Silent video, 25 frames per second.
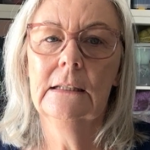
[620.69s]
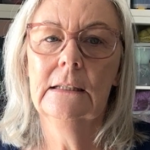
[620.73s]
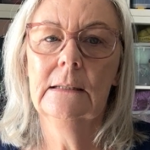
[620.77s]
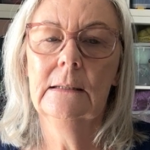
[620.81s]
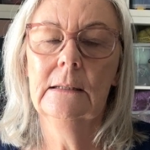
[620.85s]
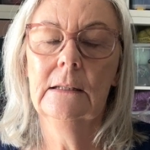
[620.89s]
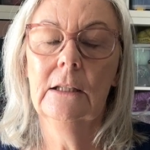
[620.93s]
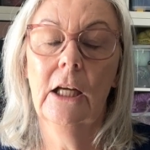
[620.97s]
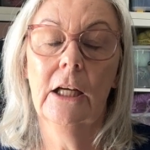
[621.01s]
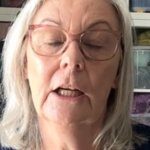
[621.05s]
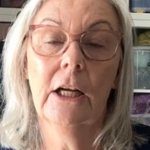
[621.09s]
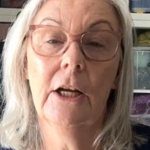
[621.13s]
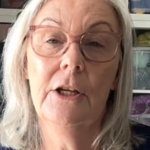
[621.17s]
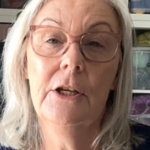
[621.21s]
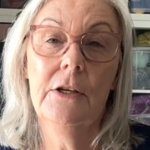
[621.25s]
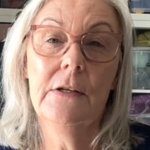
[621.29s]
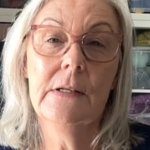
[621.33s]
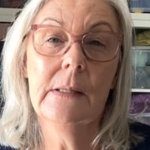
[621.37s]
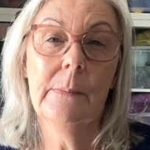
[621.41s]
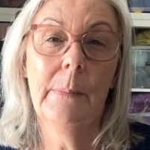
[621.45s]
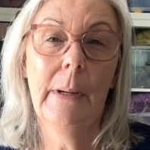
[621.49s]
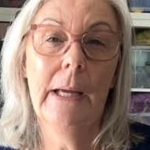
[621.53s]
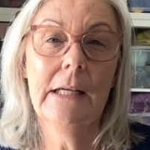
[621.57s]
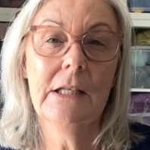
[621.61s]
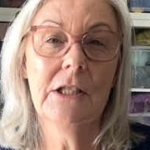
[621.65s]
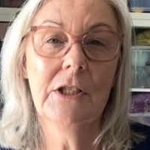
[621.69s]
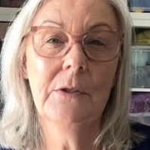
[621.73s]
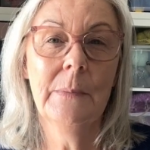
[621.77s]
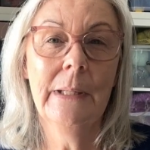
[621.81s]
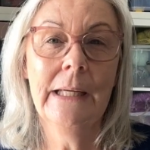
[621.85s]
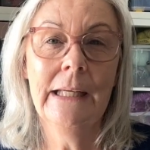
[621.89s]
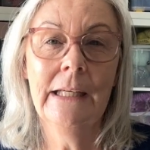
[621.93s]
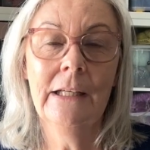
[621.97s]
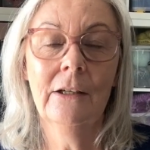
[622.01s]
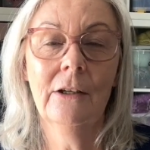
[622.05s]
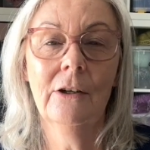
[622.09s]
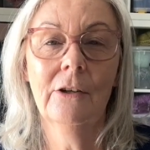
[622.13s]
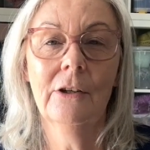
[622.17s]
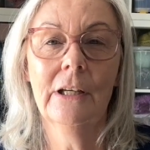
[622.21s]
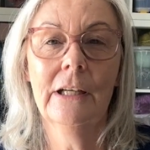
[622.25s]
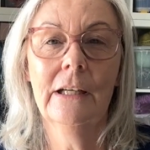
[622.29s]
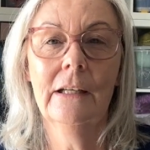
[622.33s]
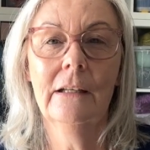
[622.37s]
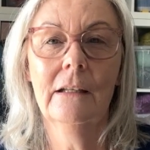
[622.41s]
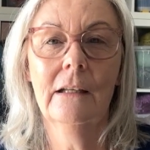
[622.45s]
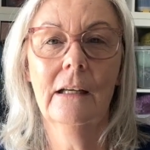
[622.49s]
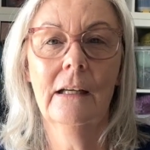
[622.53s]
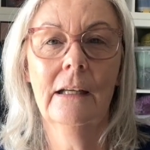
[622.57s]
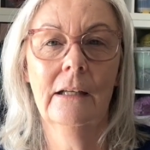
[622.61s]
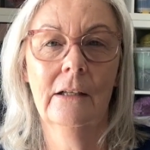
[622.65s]
like I use a pashmina on
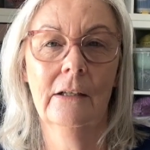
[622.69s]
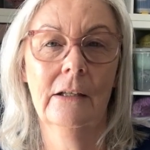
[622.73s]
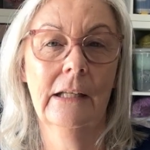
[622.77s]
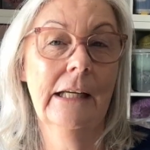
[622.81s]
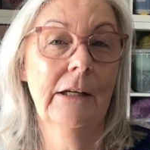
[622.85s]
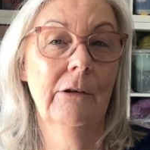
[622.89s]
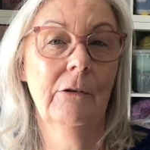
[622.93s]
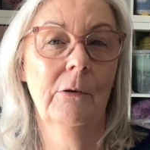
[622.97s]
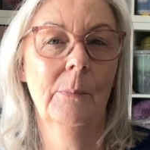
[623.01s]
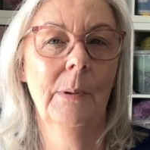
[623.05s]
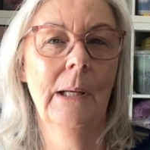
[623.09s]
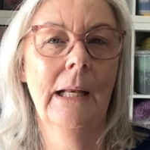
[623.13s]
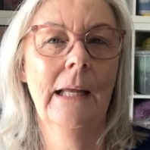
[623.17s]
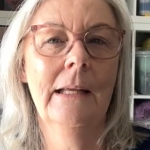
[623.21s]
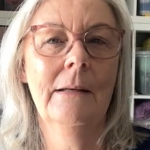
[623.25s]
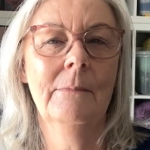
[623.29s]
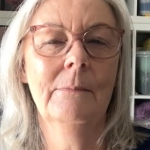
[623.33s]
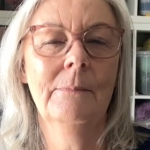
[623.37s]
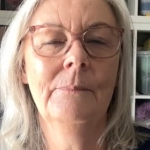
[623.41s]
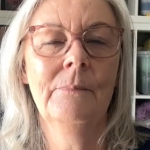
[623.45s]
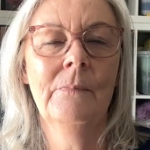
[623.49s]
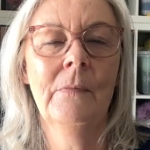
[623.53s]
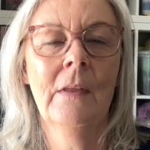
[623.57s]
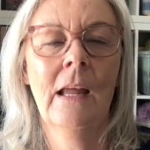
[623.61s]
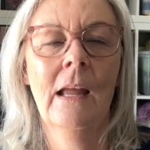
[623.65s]
an aeroplane.